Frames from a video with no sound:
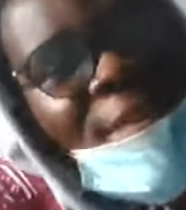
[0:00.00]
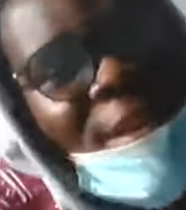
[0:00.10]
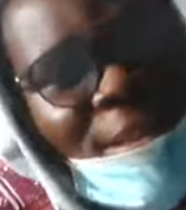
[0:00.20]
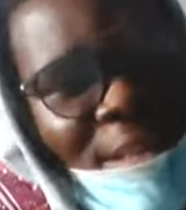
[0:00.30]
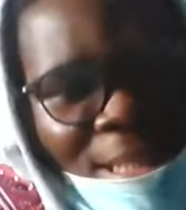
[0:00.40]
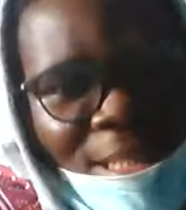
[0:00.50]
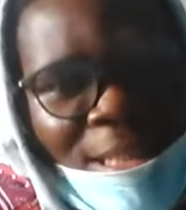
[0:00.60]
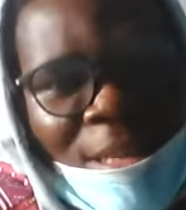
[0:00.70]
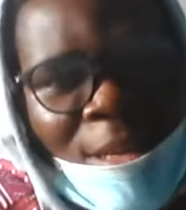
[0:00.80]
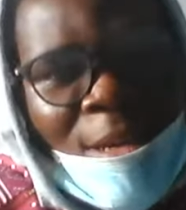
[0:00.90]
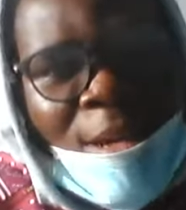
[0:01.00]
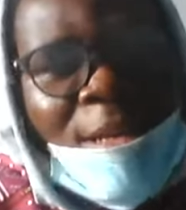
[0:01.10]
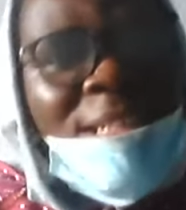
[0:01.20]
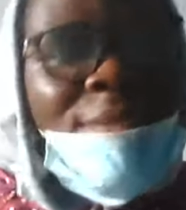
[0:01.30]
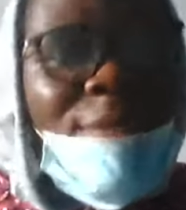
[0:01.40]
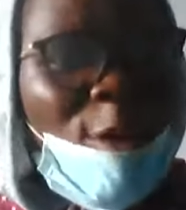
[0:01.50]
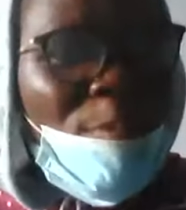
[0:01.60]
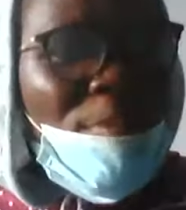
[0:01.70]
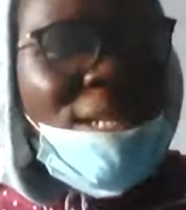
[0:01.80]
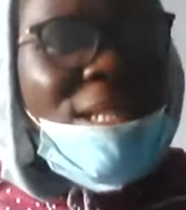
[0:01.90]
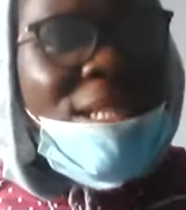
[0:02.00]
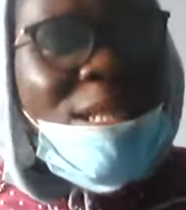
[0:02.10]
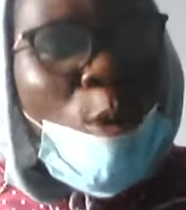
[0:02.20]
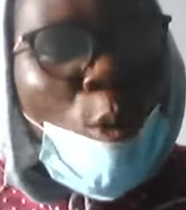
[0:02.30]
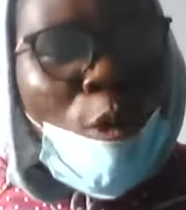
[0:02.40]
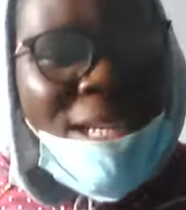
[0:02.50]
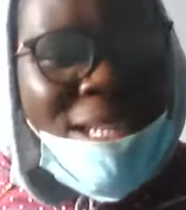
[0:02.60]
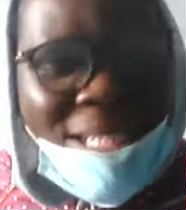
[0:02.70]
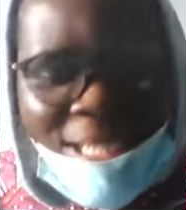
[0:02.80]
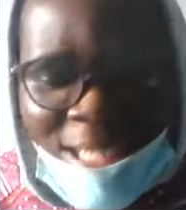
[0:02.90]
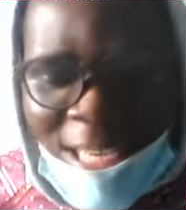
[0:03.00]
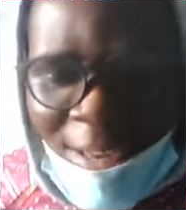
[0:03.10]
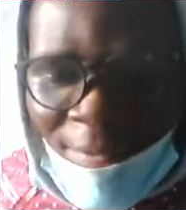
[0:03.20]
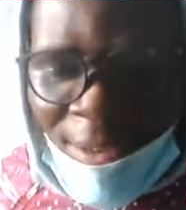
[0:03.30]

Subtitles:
increase, development is a qualitative